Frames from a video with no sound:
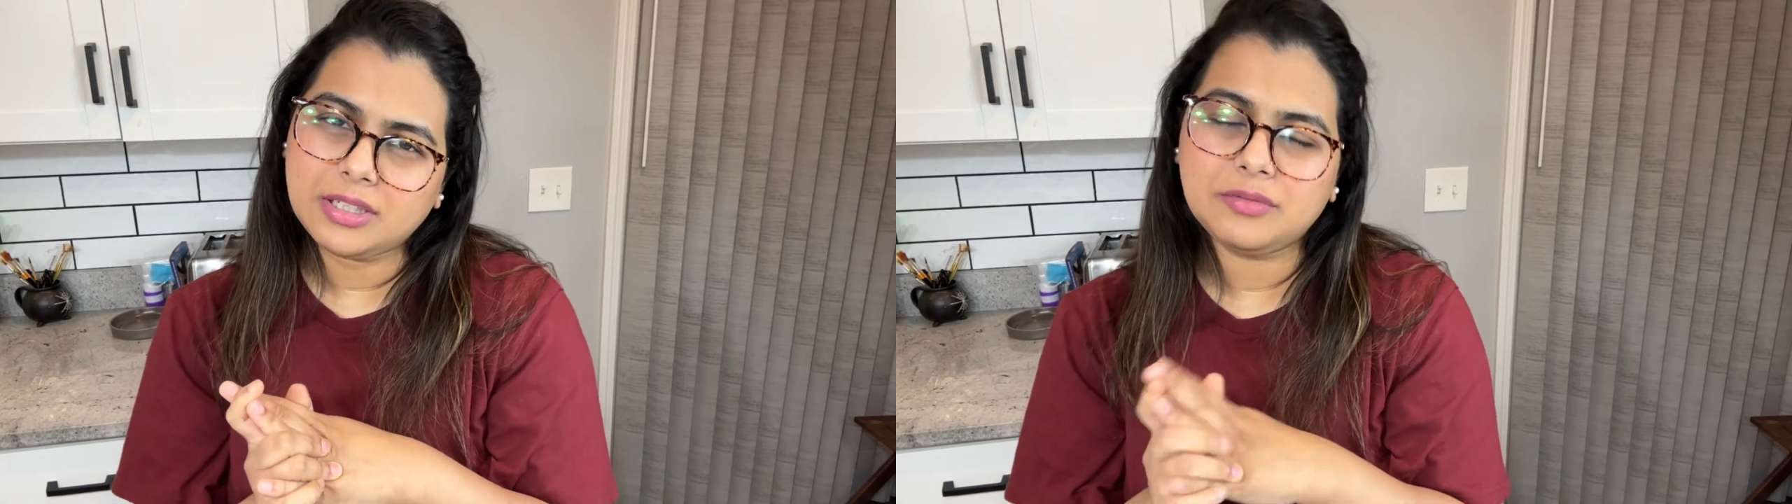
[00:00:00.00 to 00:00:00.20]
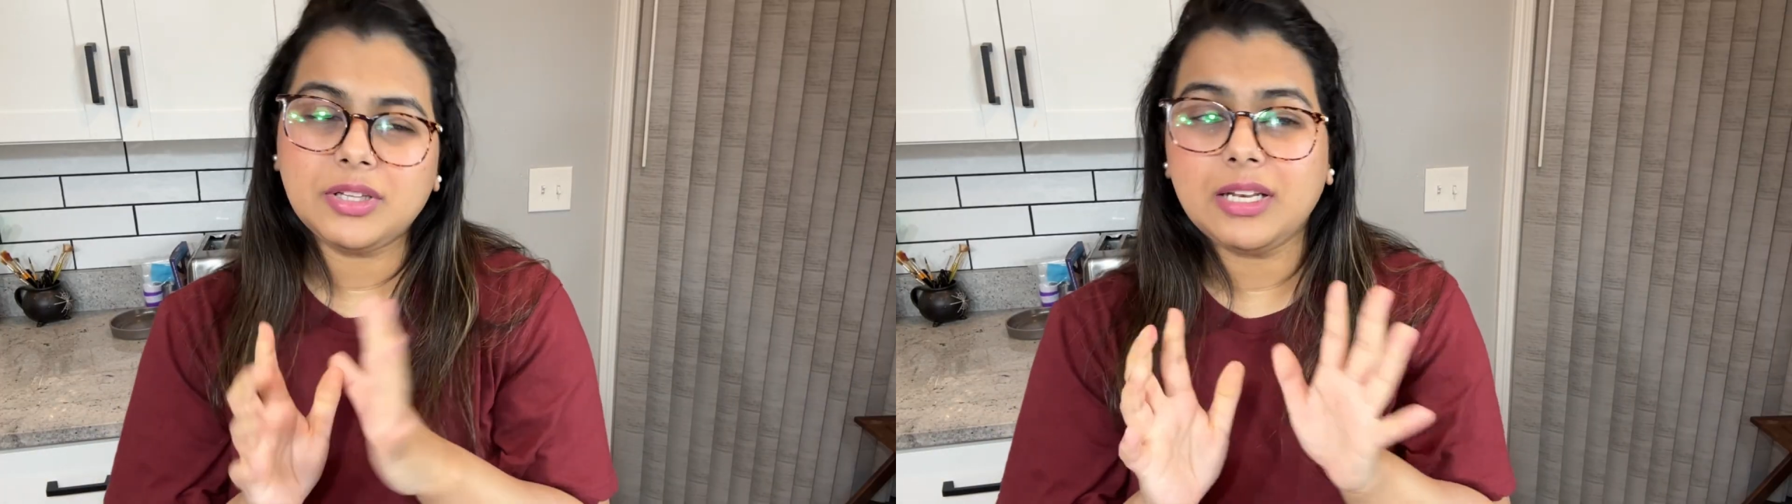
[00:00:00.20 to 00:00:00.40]

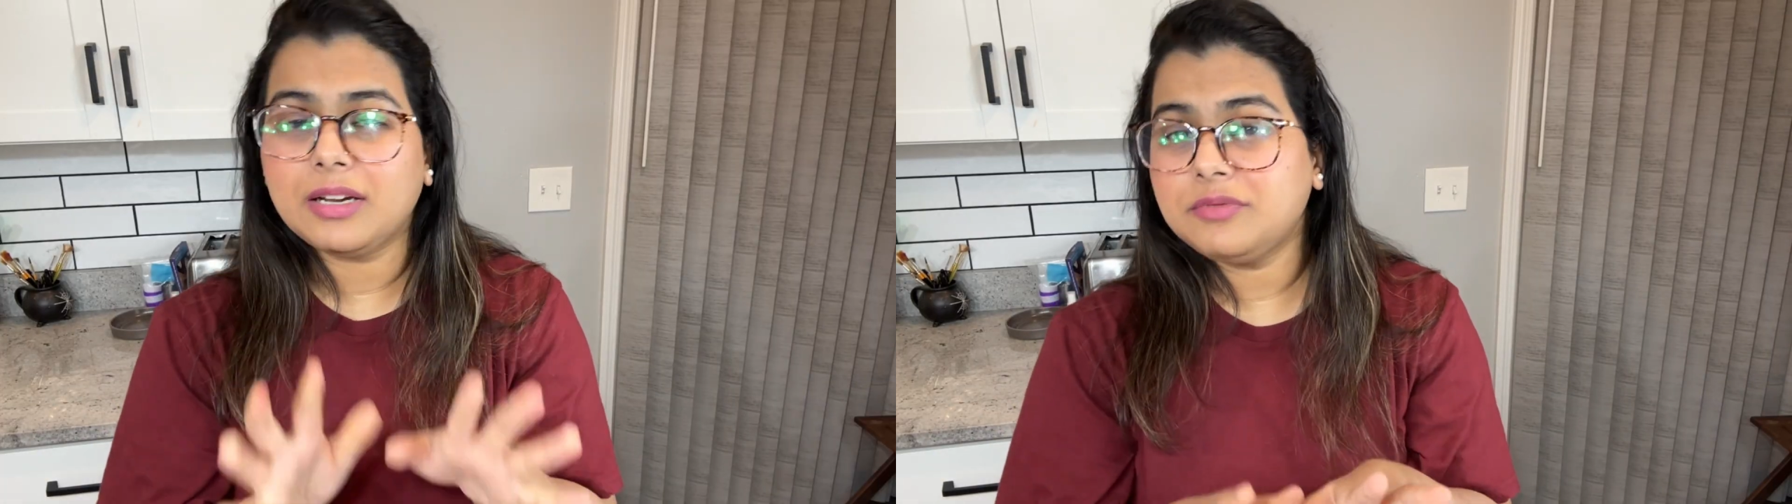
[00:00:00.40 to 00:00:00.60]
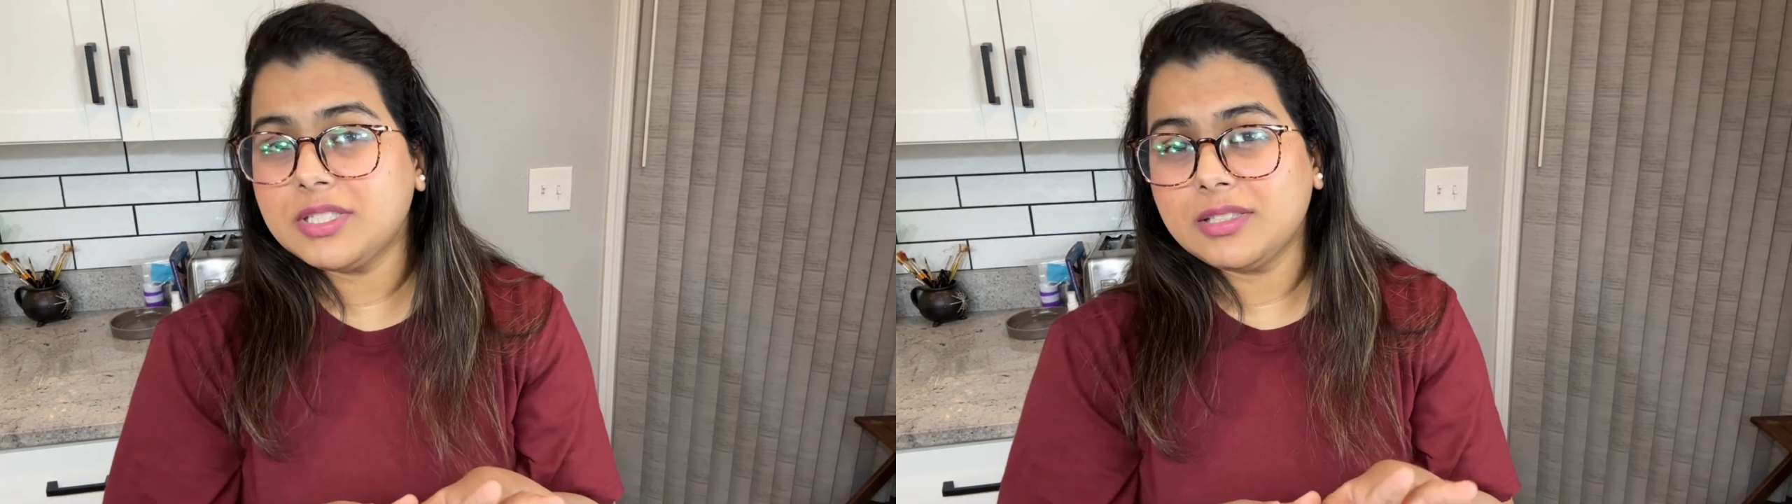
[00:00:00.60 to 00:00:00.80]
If they
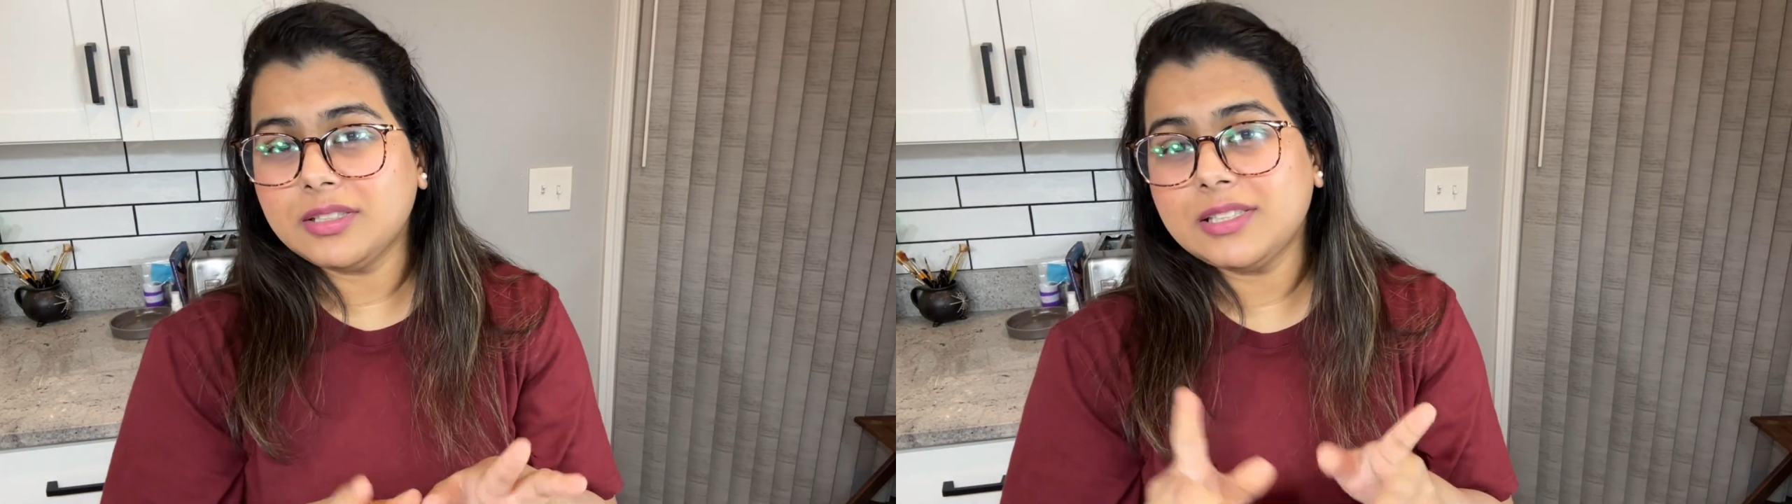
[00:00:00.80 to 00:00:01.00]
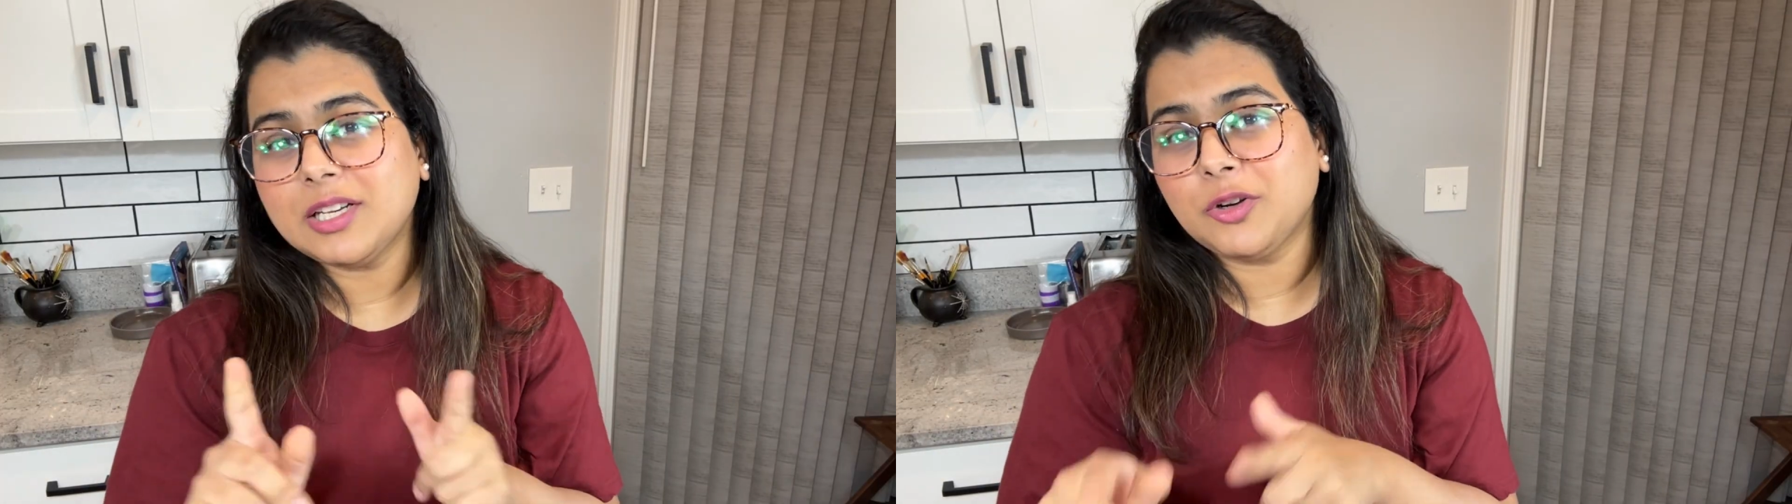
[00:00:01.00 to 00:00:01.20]
love
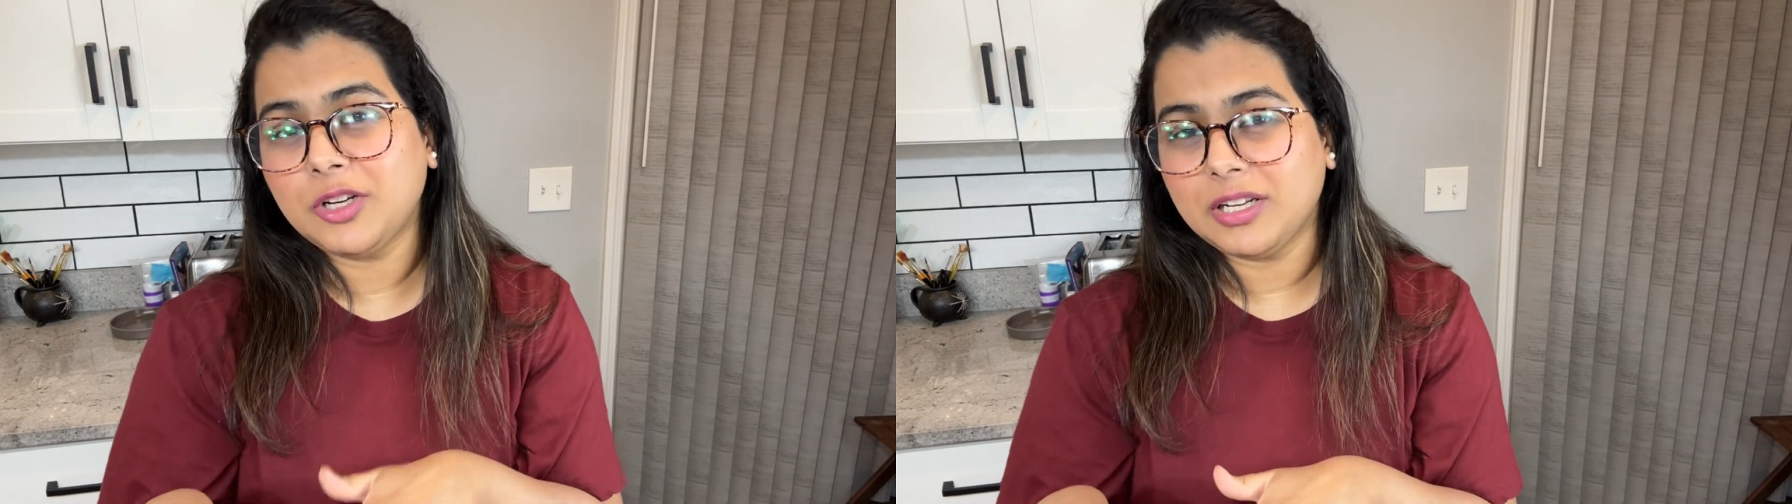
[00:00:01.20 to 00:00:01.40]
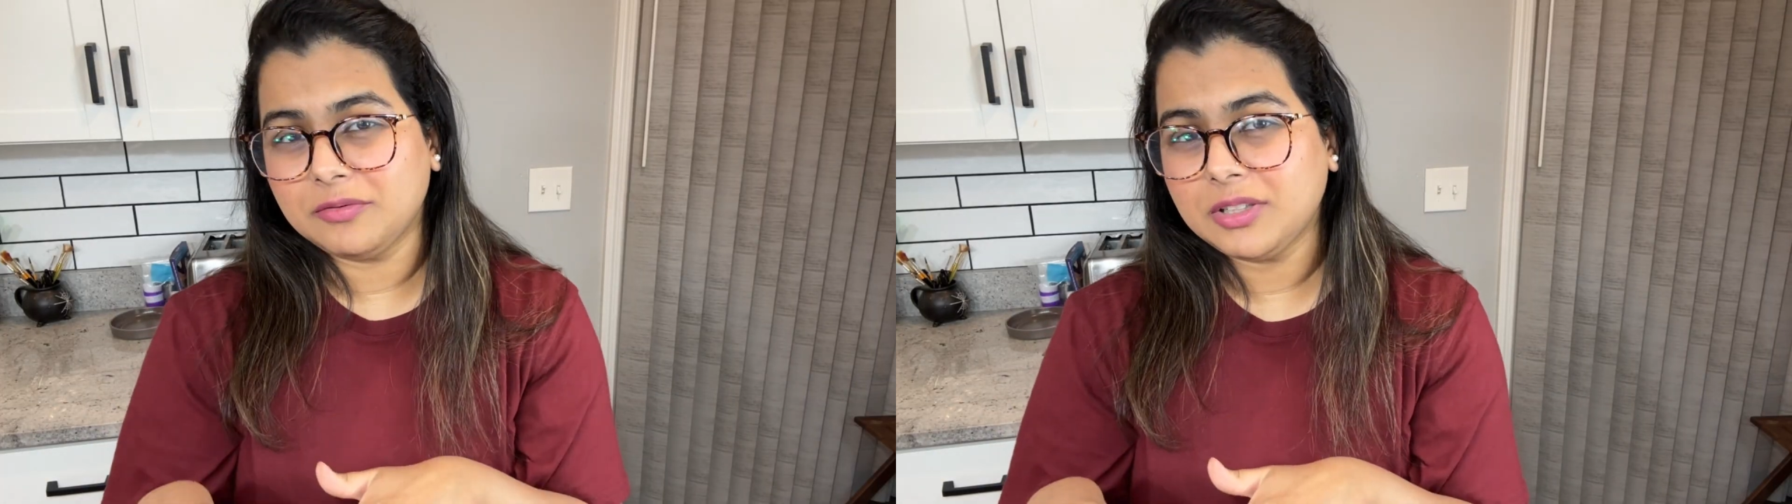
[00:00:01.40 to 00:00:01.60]
desserts, they're
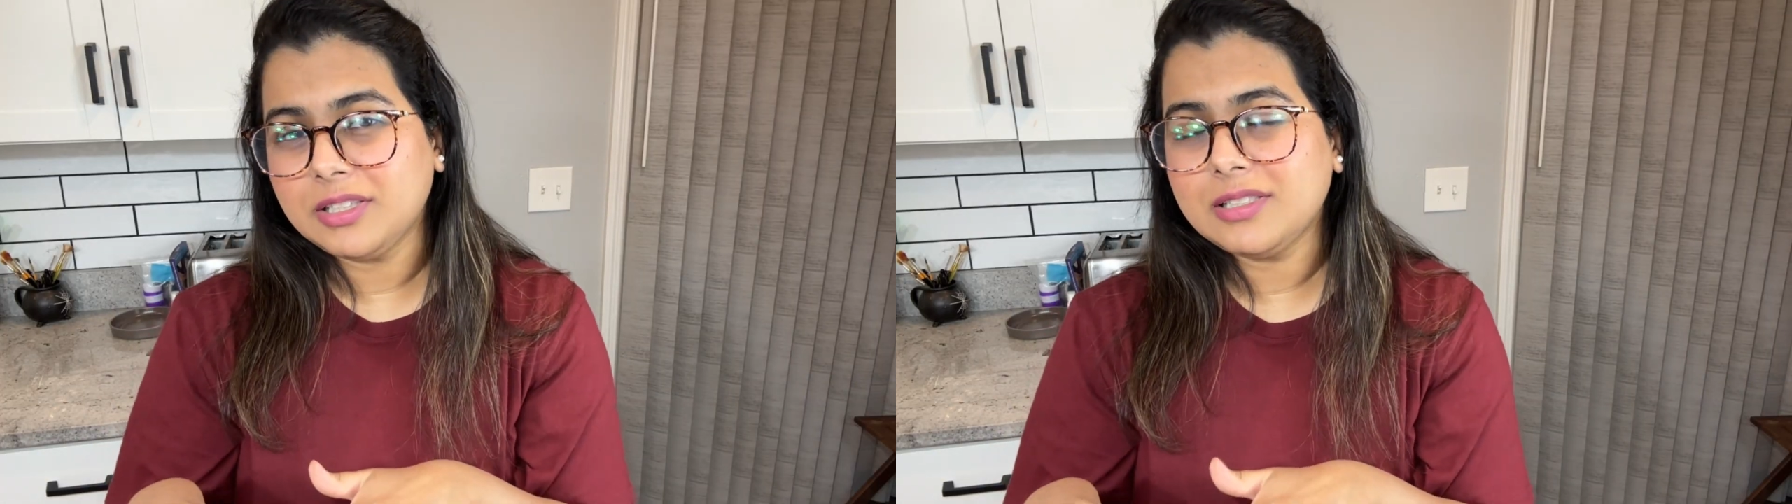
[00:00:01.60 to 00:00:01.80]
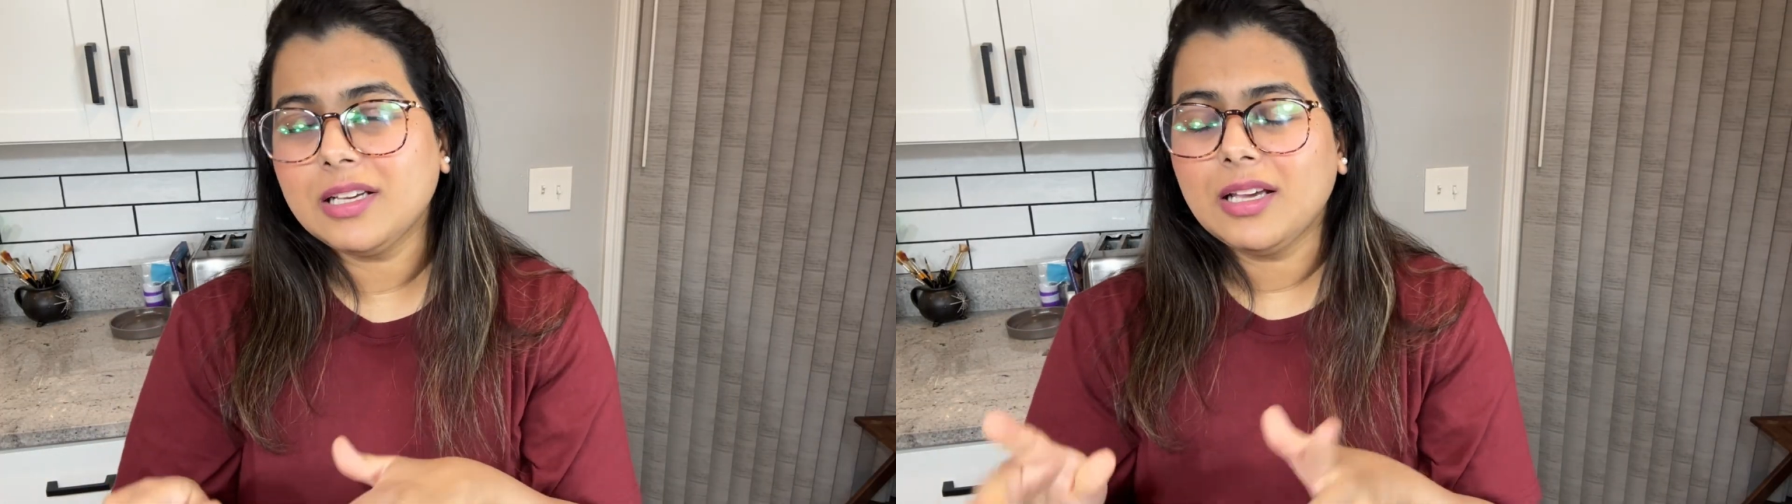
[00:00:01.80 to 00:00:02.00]
gonna love
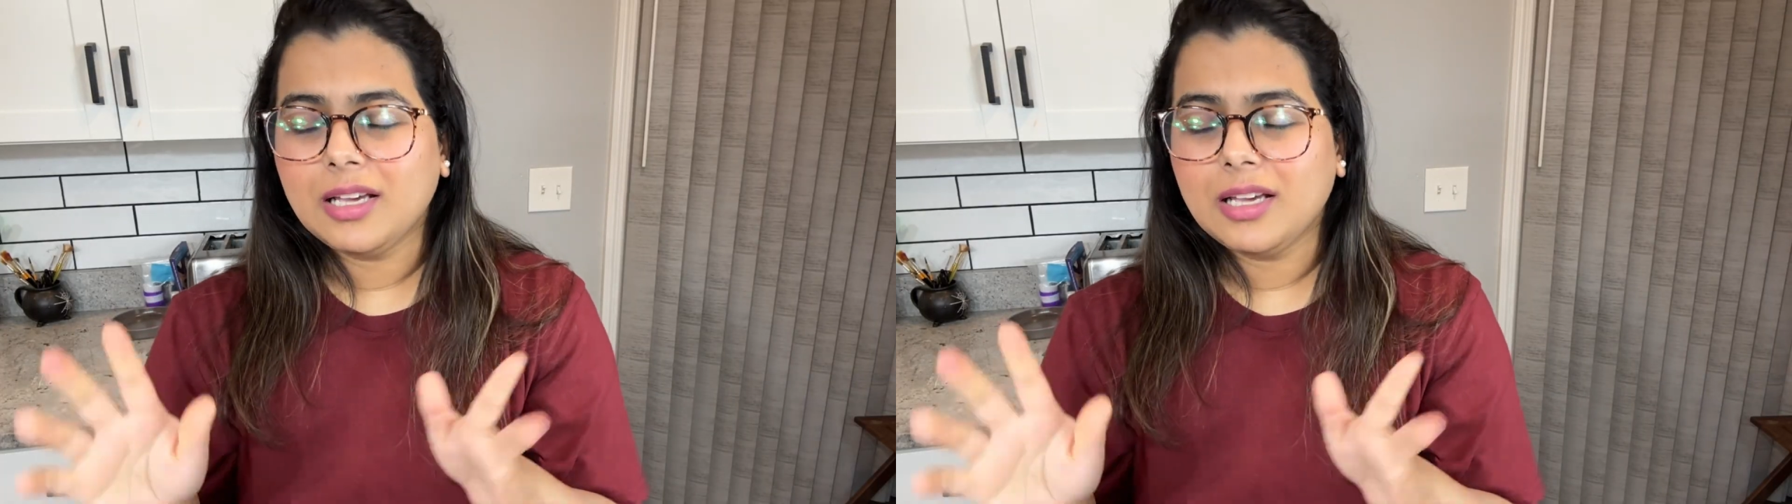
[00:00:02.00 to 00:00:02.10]
this.